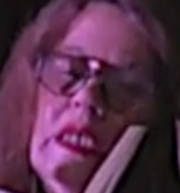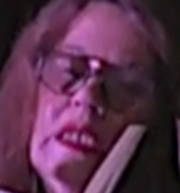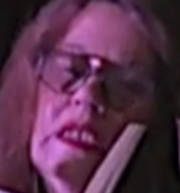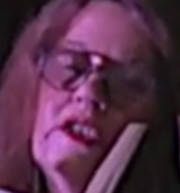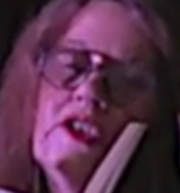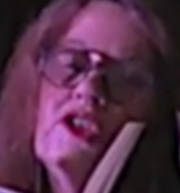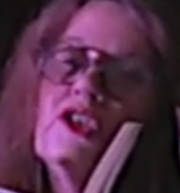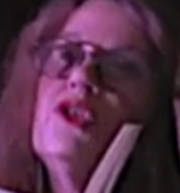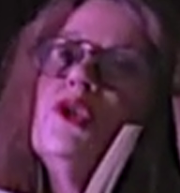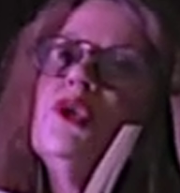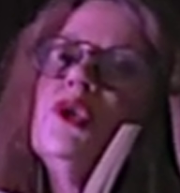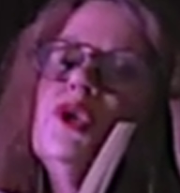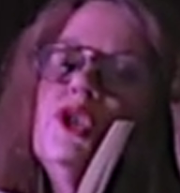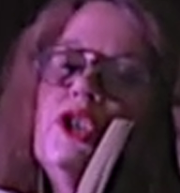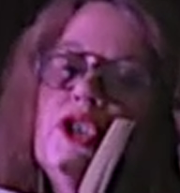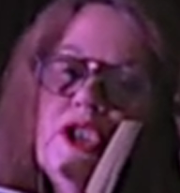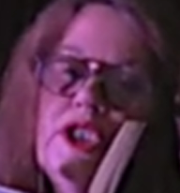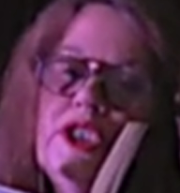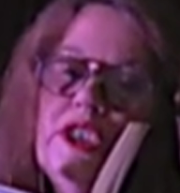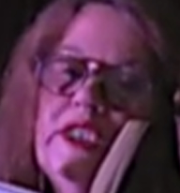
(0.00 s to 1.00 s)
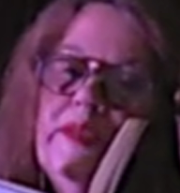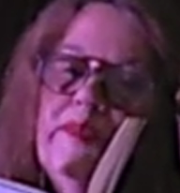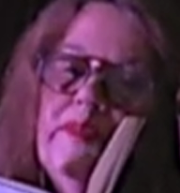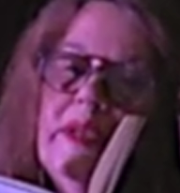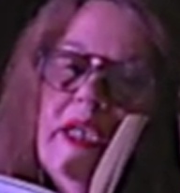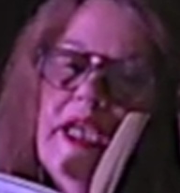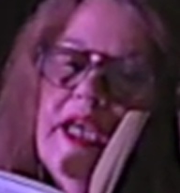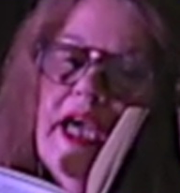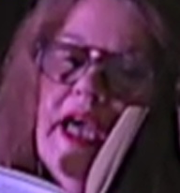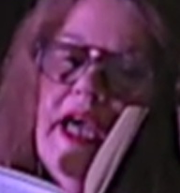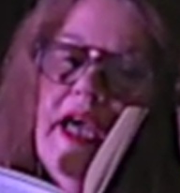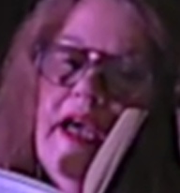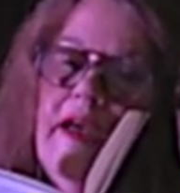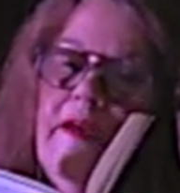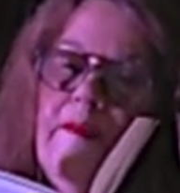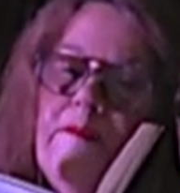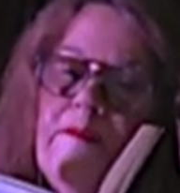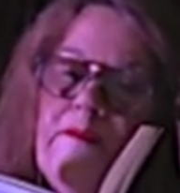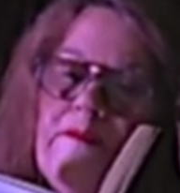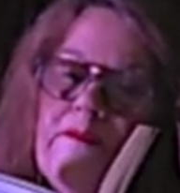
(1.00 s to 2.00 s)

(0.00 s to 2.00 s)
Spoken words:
It's called Not Simply Air.